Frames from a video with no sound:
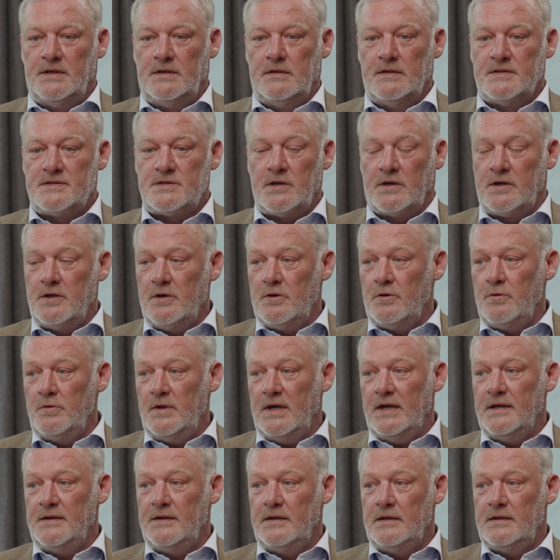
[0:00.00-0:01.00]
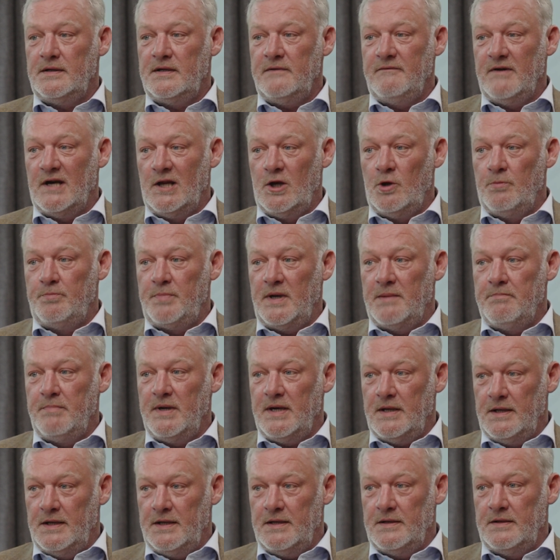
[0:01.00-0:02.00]
secure and develop
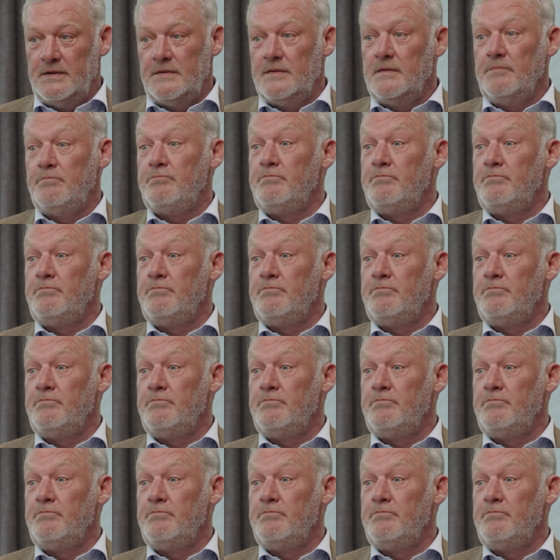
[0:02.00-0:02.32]
embedded